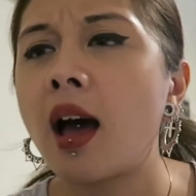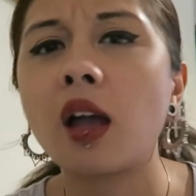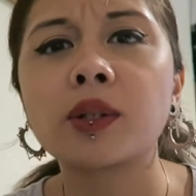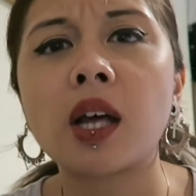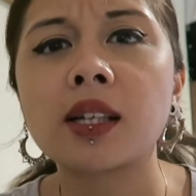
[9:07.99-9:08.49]

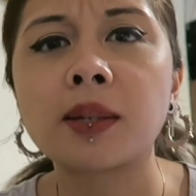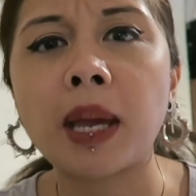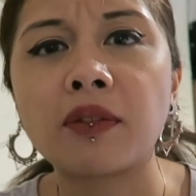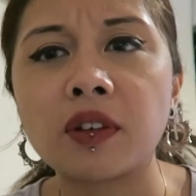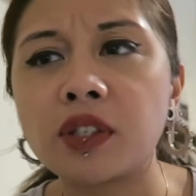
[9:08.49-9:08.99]
I was asked to
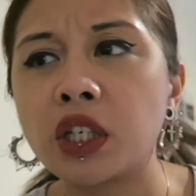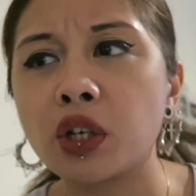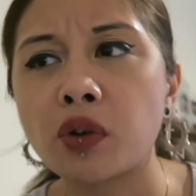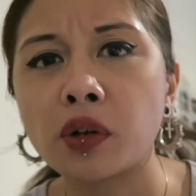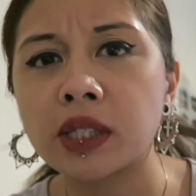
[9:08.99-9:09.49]
pay 50
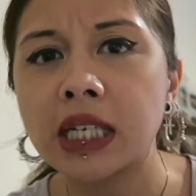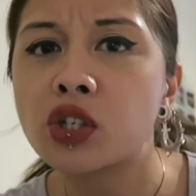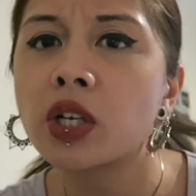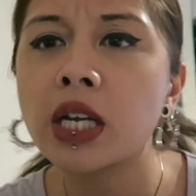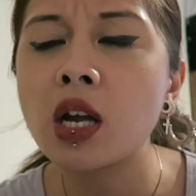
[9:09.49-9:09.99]
euros
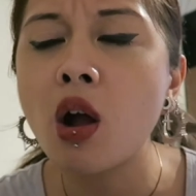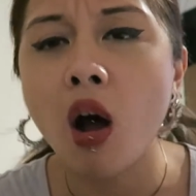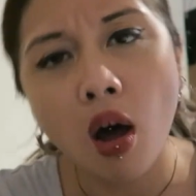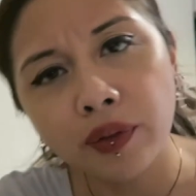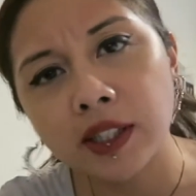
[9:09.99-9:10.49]
literally
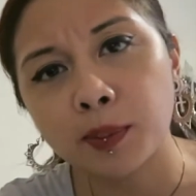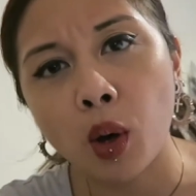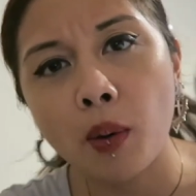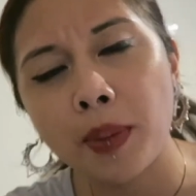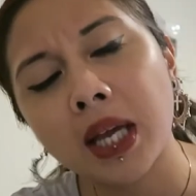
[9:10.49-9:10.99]
on the
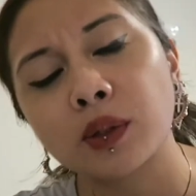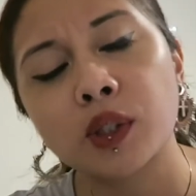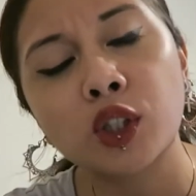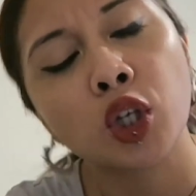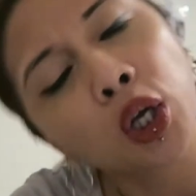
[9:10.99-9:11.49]
spot because
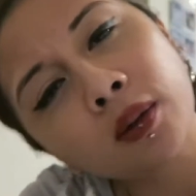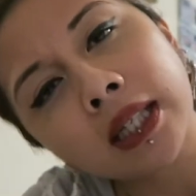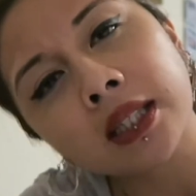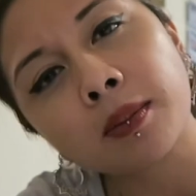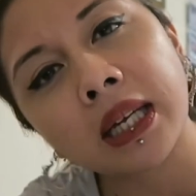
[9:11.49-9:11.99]
it's 2
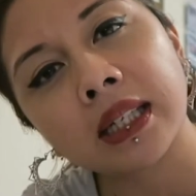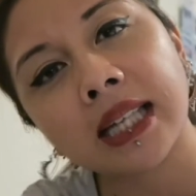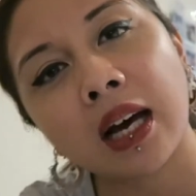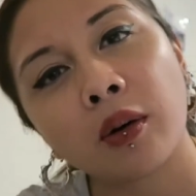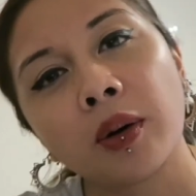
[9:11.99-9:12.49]
centimeters
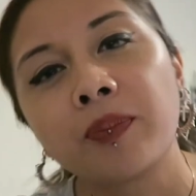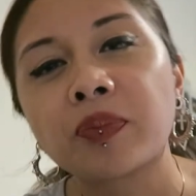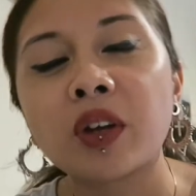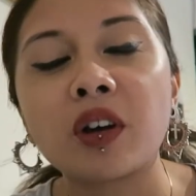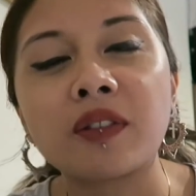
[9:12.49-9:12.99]
out
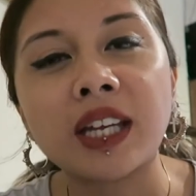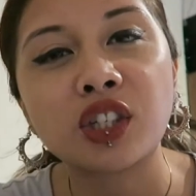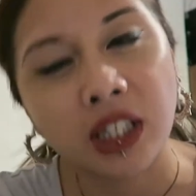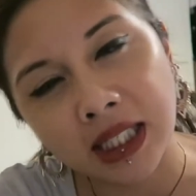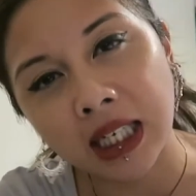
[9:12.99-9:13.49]
of their
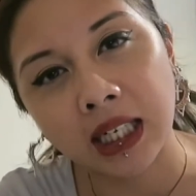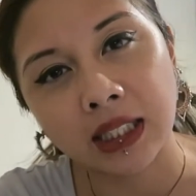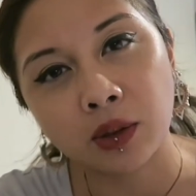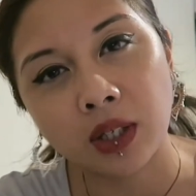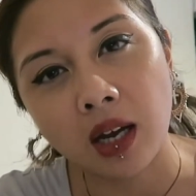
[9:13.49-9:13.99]
shitty
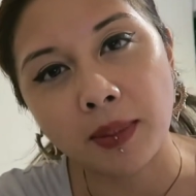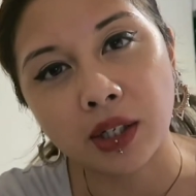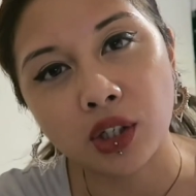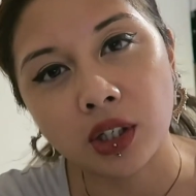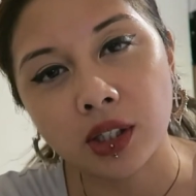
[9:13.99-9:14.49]
little
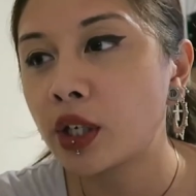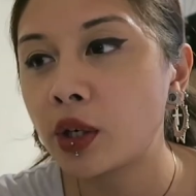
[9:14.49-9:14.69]
dimension.